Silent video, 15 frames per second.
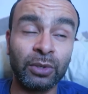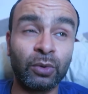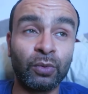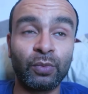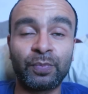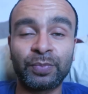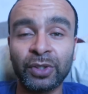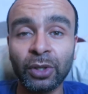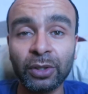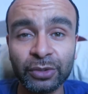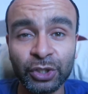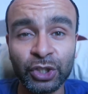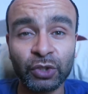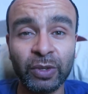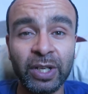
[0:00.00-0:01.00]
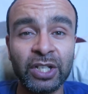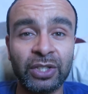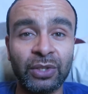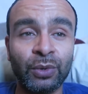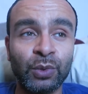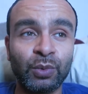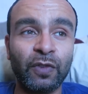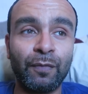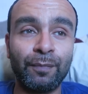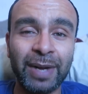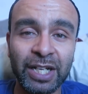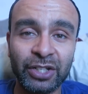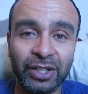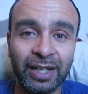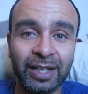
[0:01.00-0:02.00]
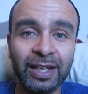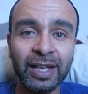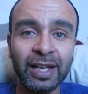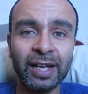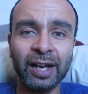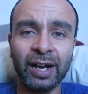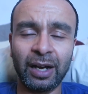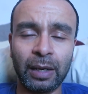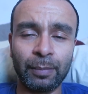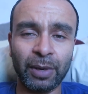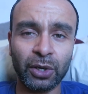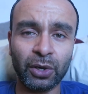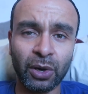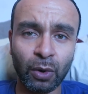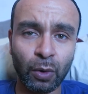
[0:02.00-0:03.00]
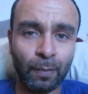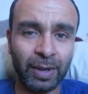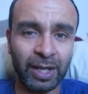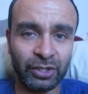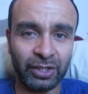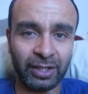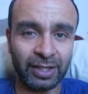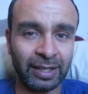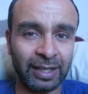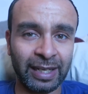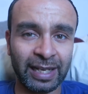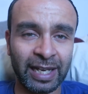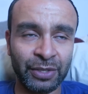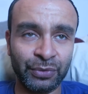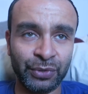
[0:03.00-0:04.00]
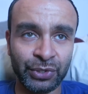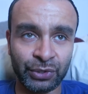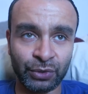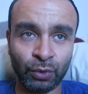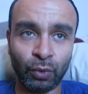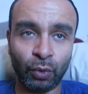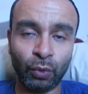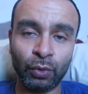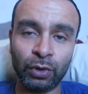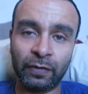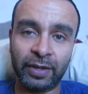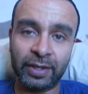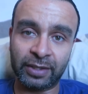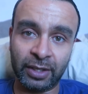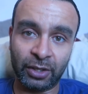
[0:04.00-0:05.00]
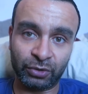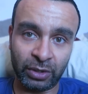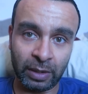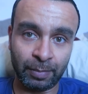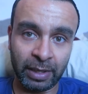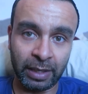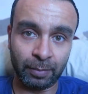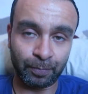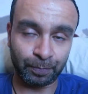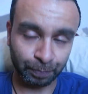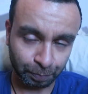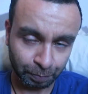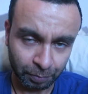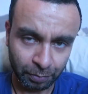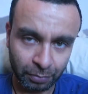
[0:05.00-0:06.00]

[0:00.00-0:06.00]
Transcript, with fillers: So Doctor Strange deals with magic, um, occult magic, like, and you saw all of this literally being